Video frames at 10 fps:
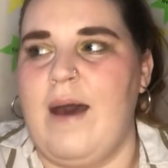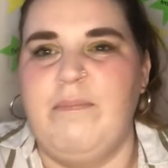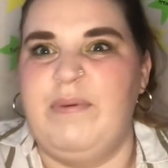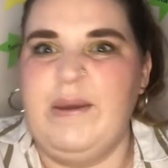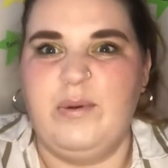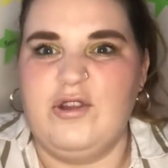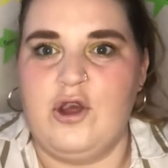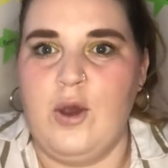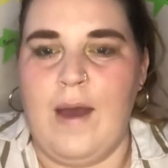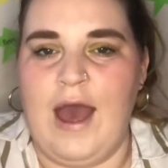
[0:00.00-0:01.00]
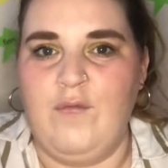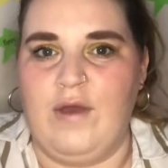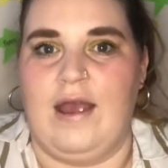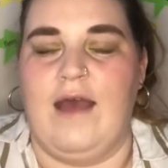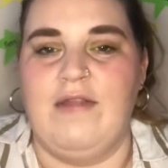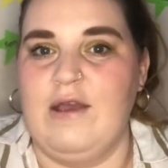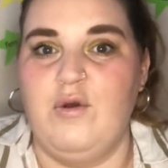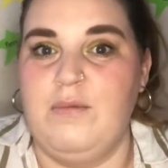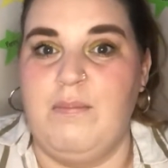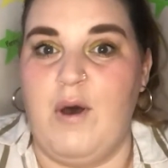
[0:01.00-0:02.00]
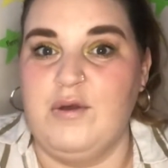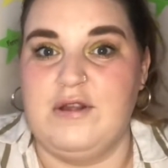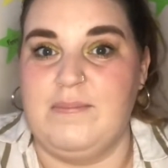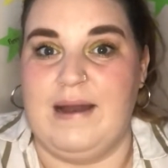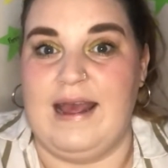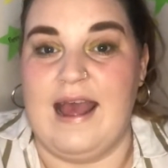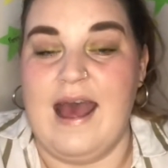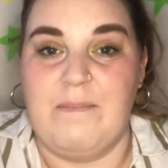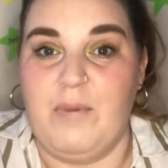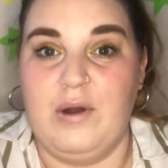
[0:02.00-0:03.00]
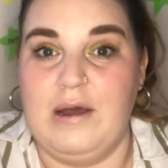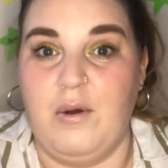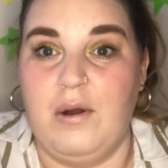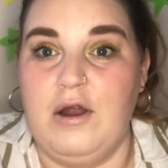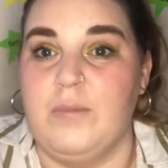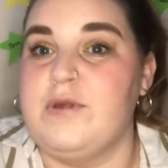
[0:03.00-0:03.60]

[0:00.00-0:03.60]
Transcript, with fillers: But it was too heavy and they couldn't possibly pull it all up.